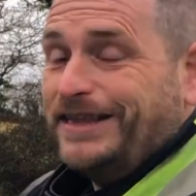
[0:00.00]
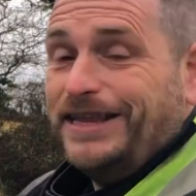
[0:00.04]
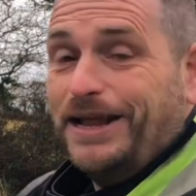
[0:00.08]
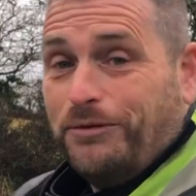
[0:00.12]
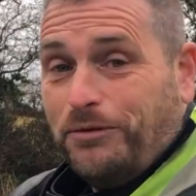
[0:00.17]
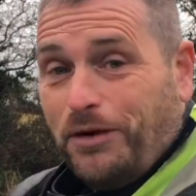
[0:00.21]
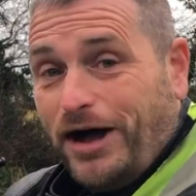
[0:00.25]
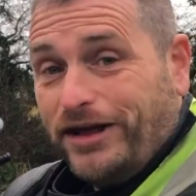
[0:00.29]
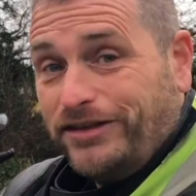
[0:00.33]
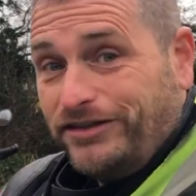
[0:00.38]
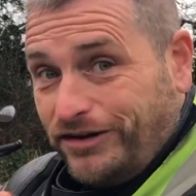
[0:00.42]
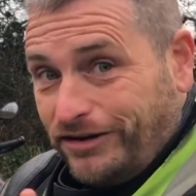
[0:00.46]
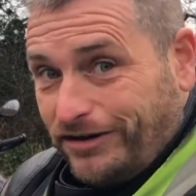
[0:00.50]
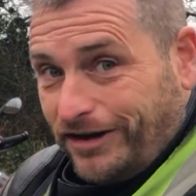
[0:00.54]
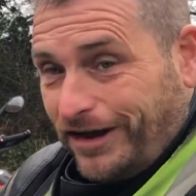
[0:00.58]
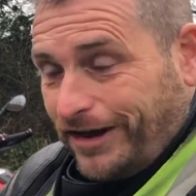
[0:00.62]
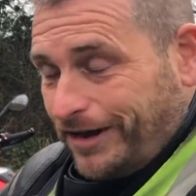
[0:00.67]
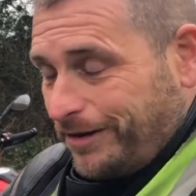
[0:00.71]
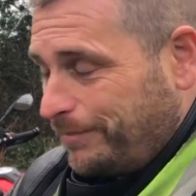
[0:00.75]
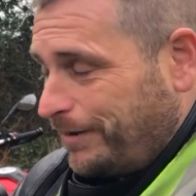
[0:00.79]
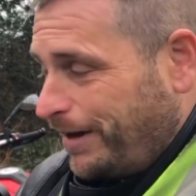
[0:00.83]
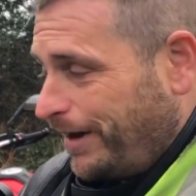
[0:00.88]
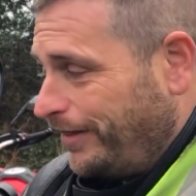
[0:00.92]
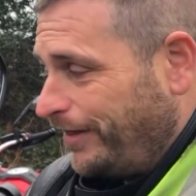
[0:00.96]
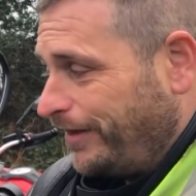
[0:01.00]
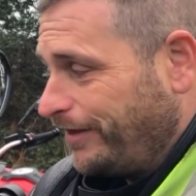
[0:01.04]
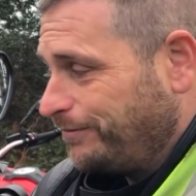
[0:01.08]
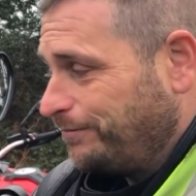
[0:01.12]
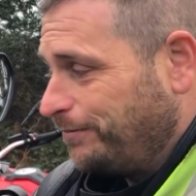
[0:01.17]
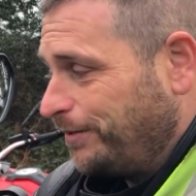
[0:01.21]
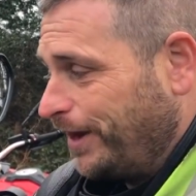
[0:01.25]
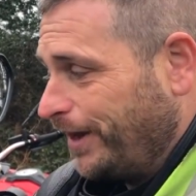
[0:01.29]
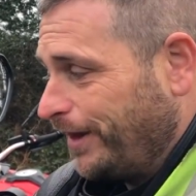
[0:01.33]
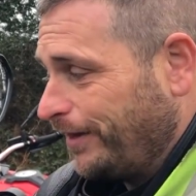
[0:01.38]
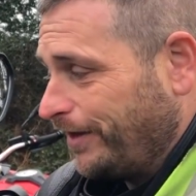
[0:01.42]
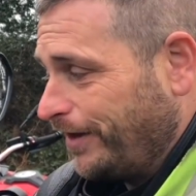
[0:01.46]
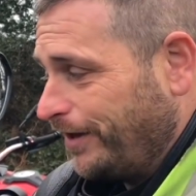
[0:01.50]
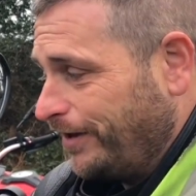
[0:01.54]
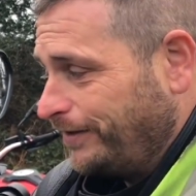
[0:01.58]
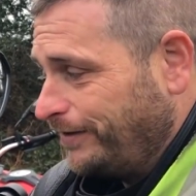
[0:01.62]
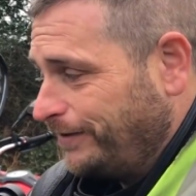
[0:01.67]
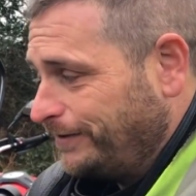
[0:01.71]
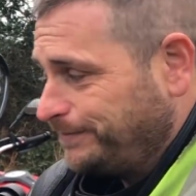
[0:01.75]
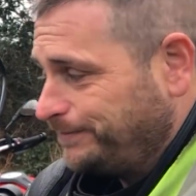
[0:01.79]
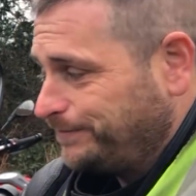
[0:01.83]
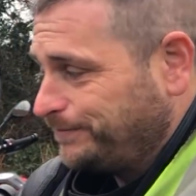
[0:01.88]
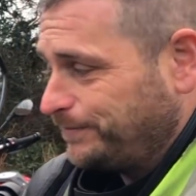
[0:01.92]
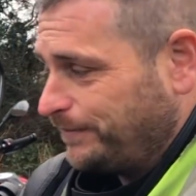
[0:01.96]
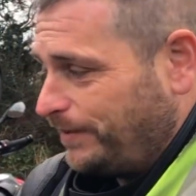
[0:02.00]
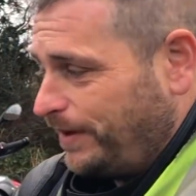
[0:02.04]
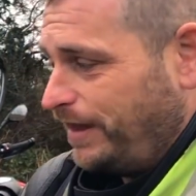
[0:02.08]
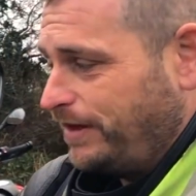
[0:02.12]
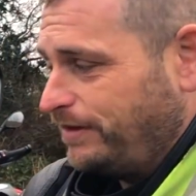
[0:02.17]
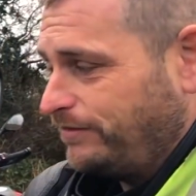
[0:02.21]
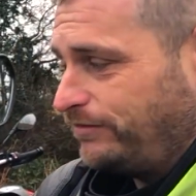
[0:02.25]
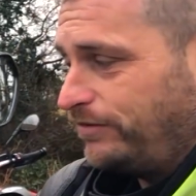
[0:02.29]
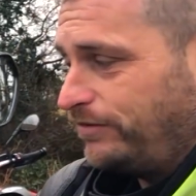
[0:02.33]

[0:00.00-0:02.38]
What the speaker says: Now, what I do like about this bike, though, is